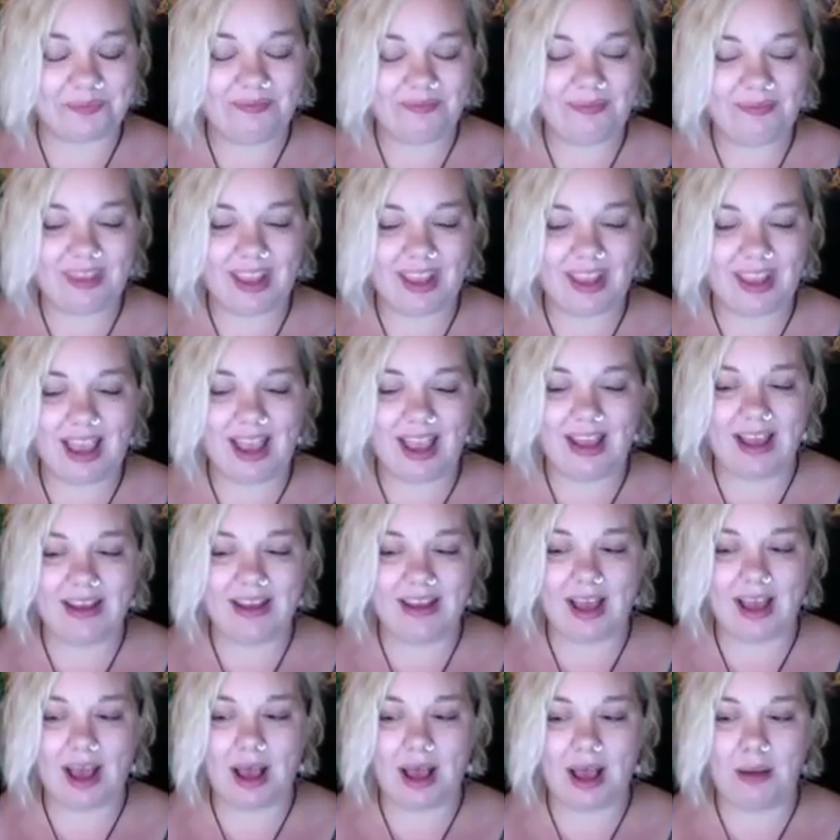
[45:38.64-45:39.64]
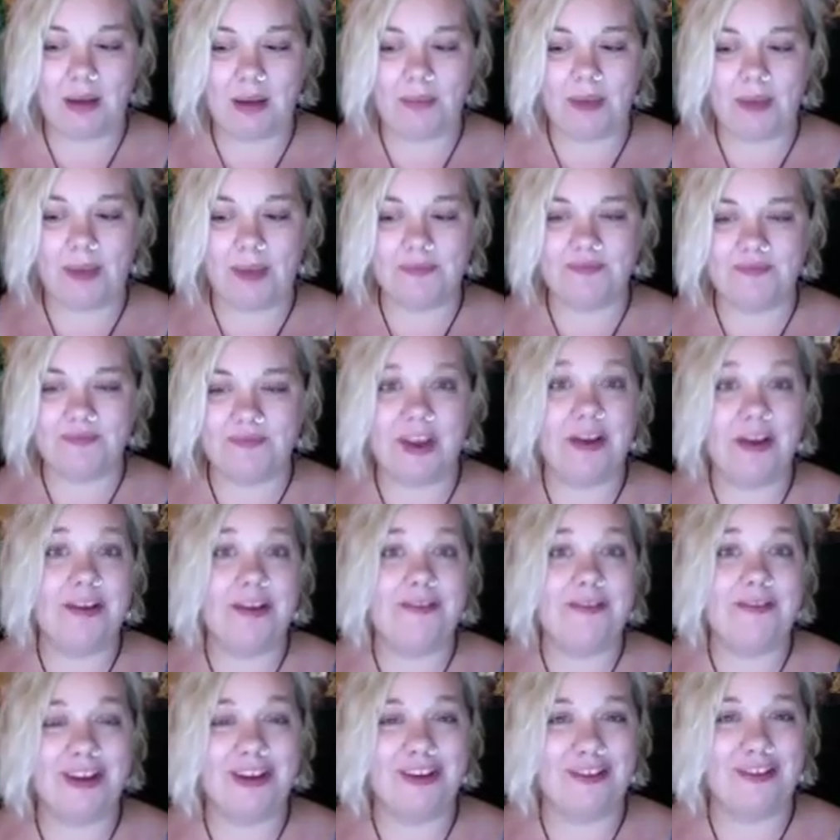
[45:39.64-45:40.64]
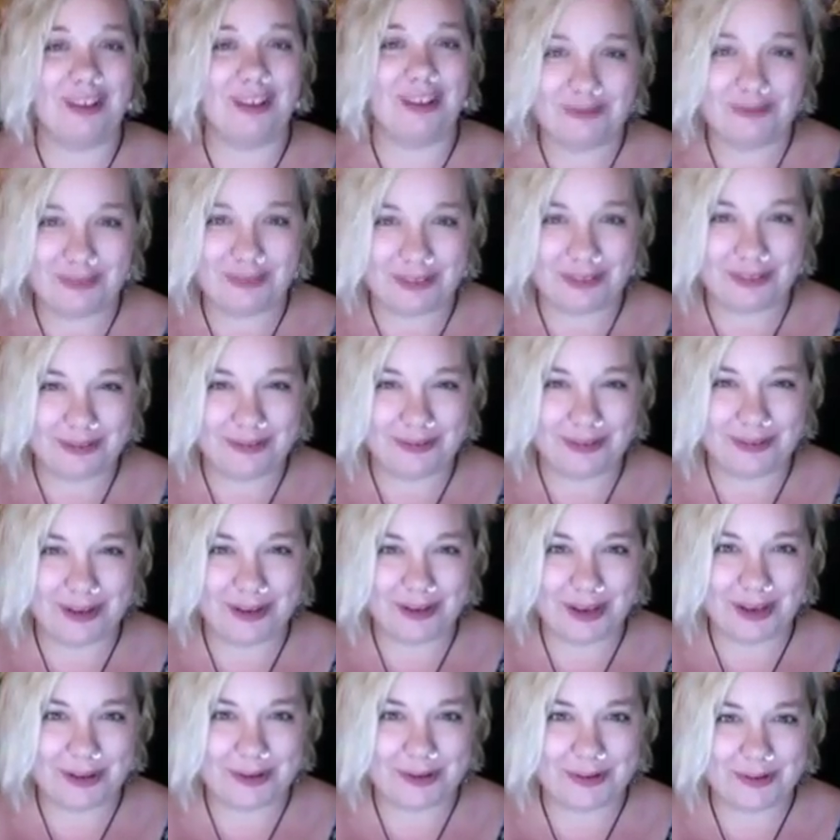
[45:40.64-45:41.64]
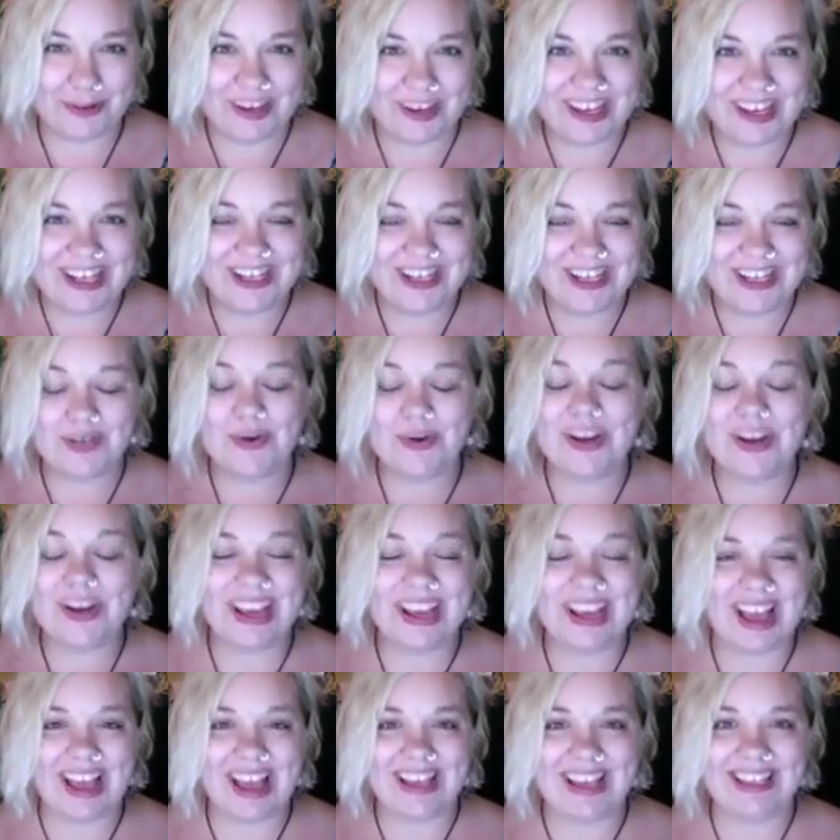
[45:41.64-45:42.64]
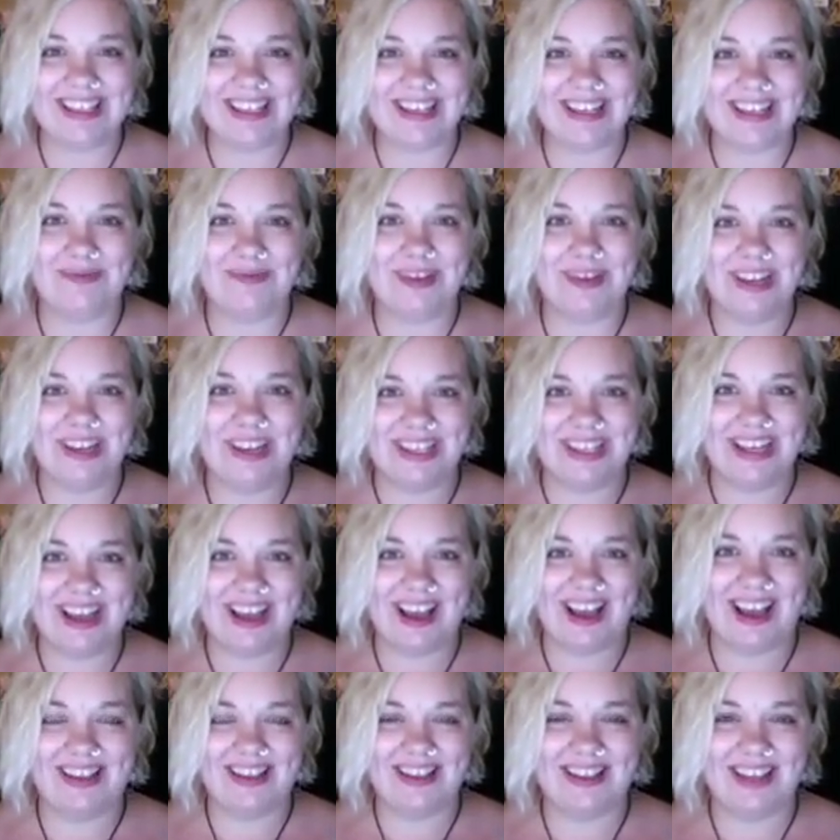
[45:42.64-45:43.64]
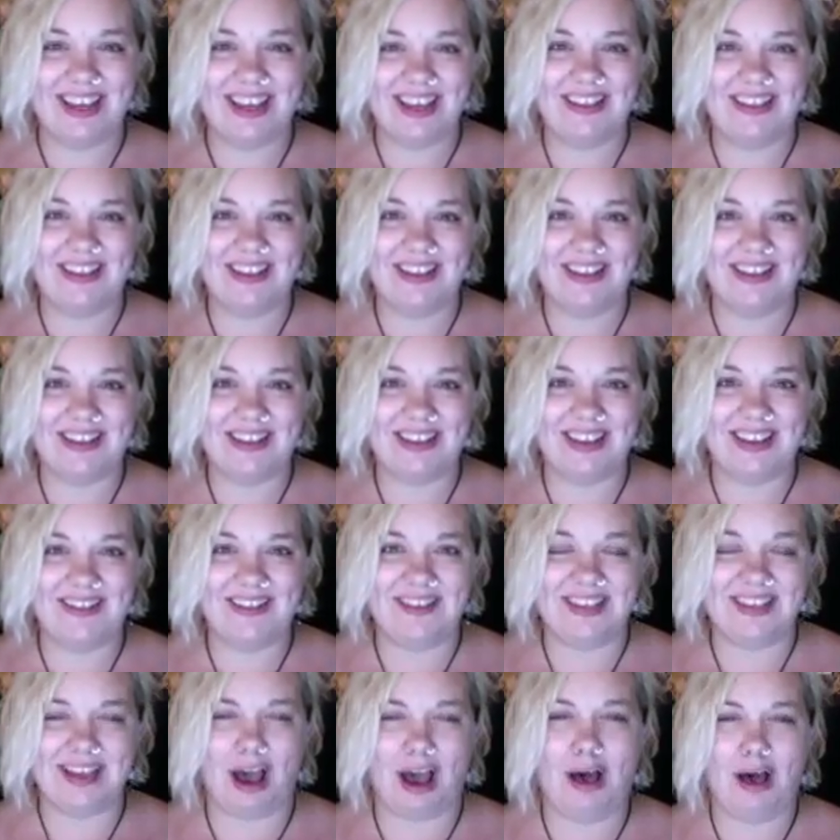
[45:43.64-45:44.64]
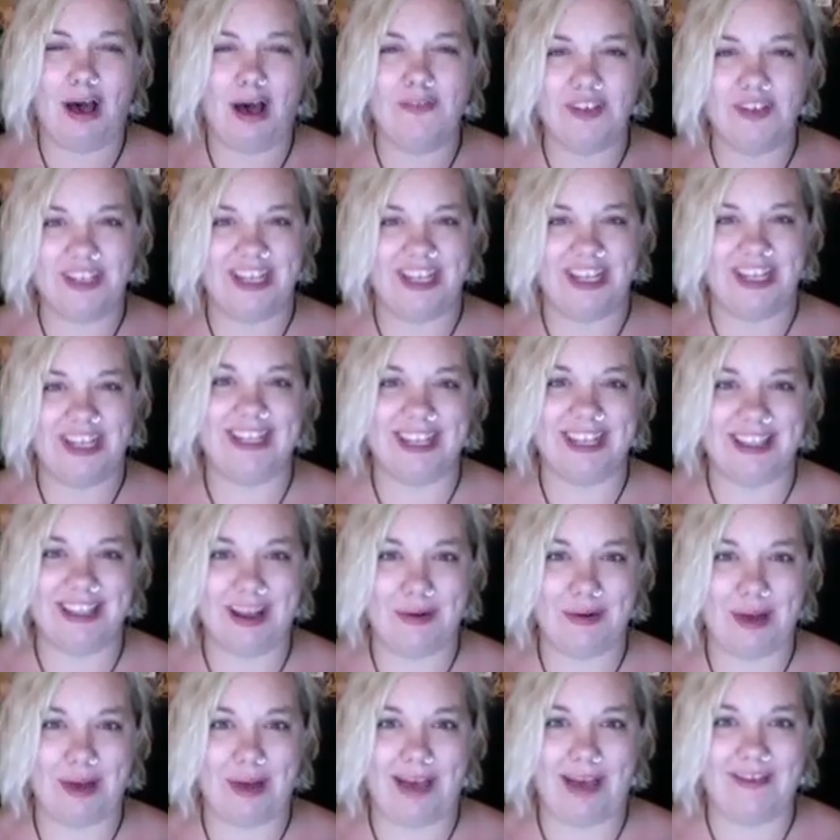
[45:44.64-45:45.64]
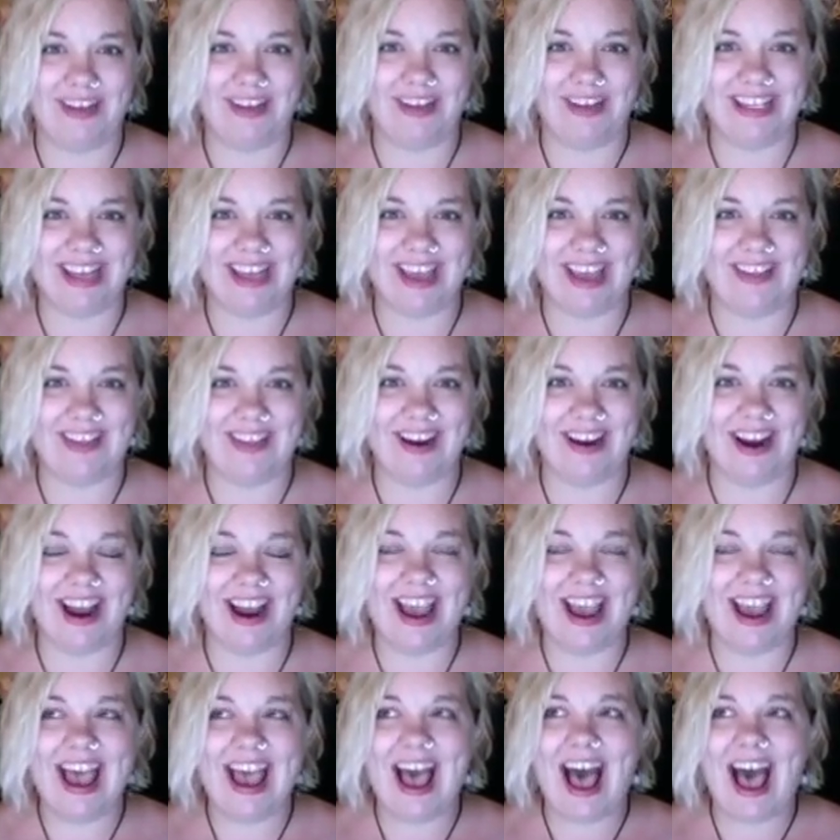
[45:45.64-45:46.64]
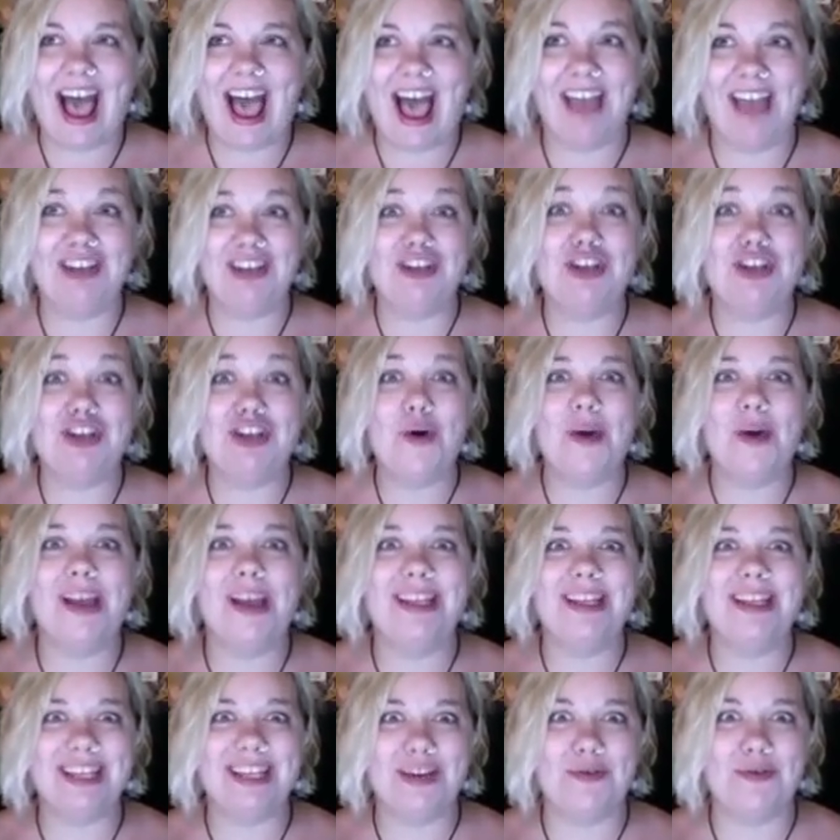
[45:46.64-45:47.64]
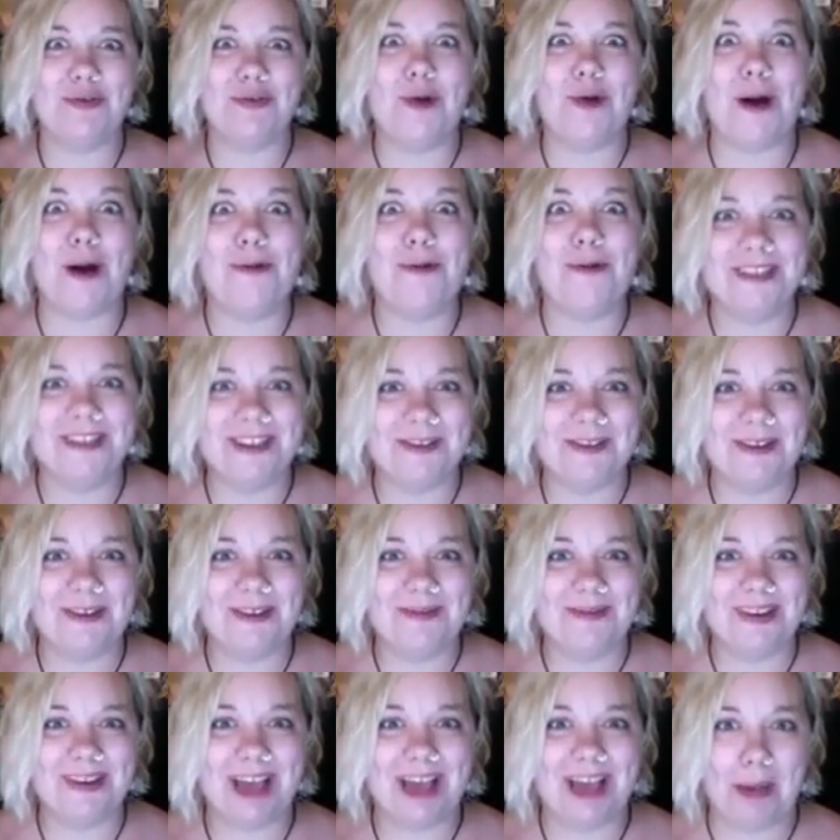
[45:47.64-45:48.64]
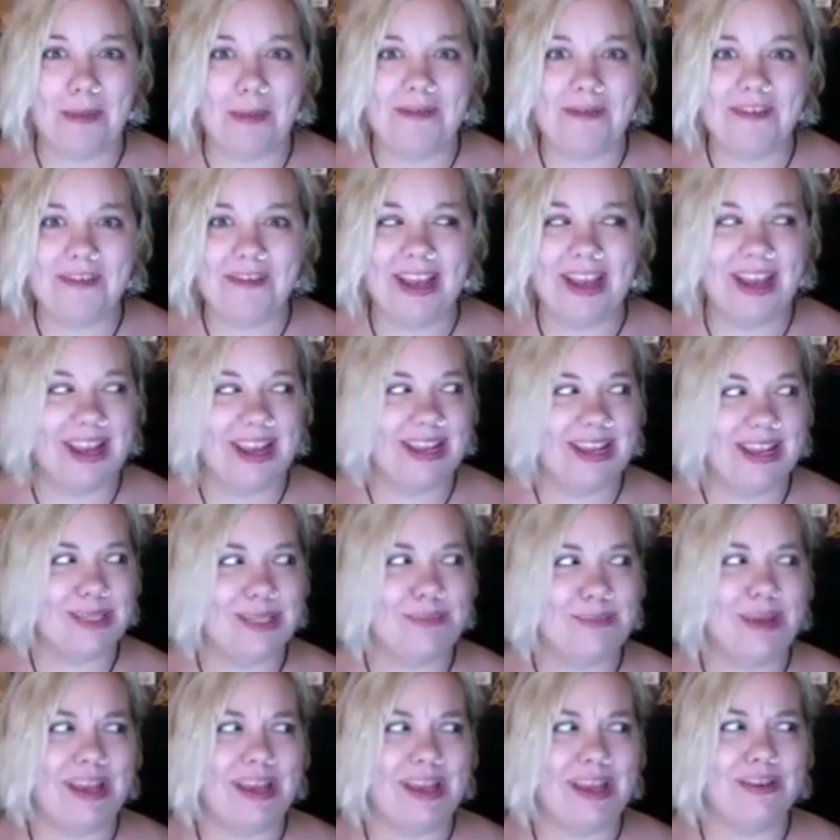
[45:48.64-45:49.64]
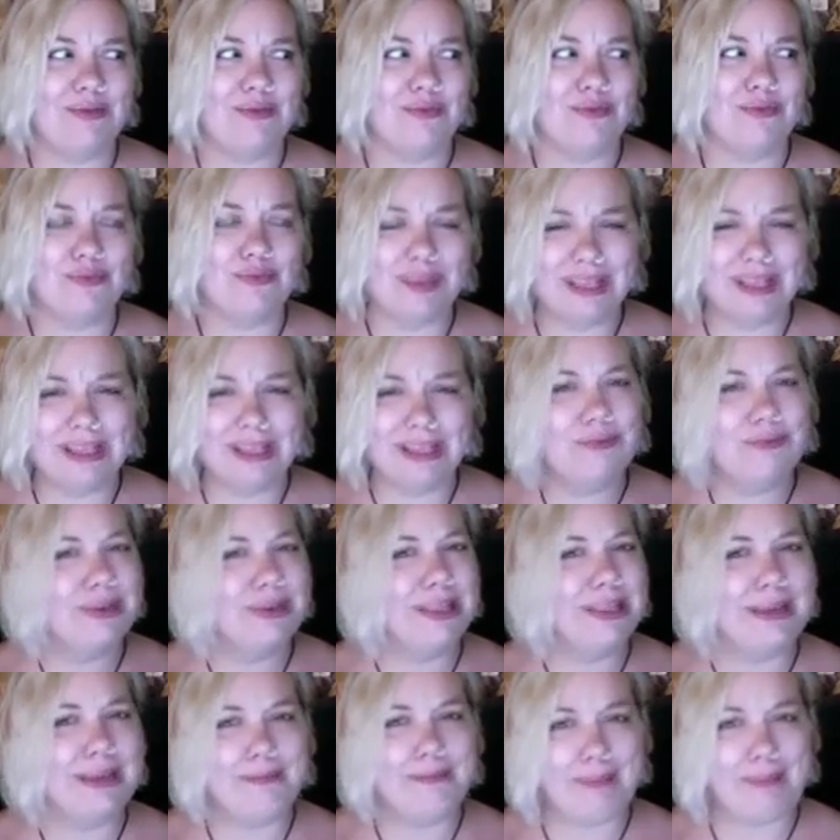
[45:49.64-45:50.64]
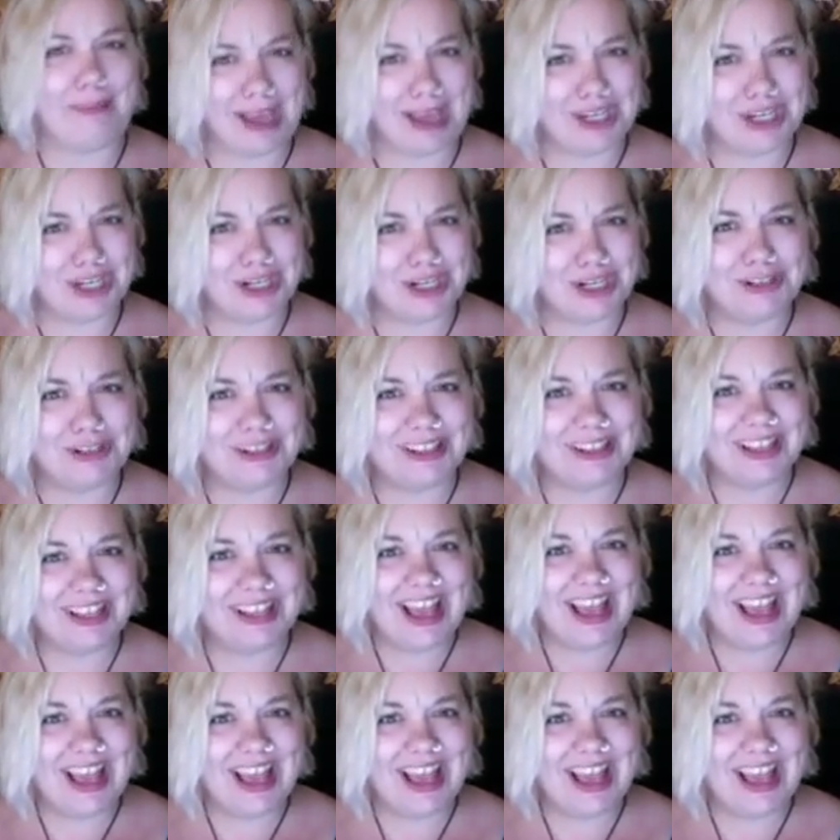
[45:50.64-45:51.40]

And I'm very, very grateful for you joining us and witnessing us in this conversation that we're having together. I had no idea what was going to become of it, and it's been really, really magical.